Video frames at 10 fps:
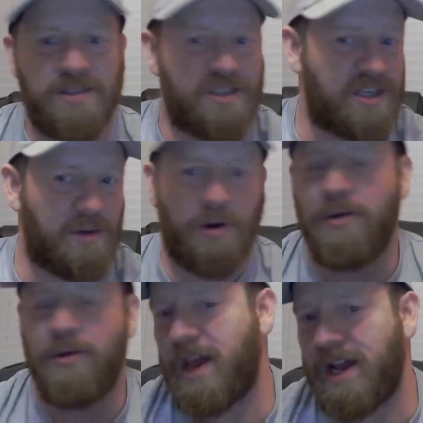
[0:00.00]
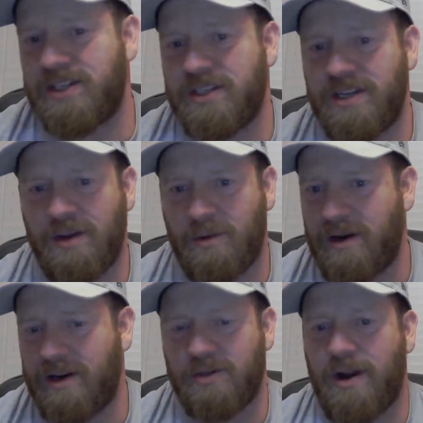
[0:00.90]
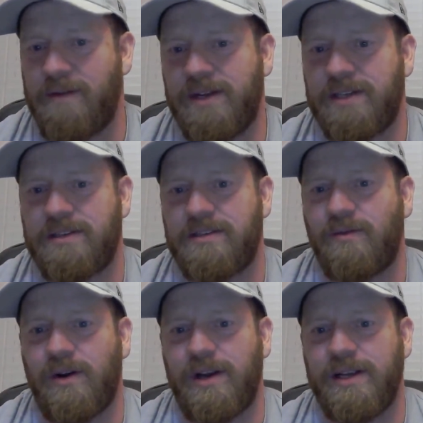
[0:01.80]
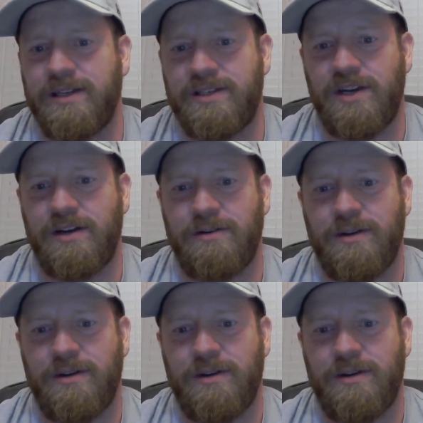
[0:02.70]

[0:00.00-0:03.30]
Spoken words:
Zero caches anywhere in driving distance of where he is, you know?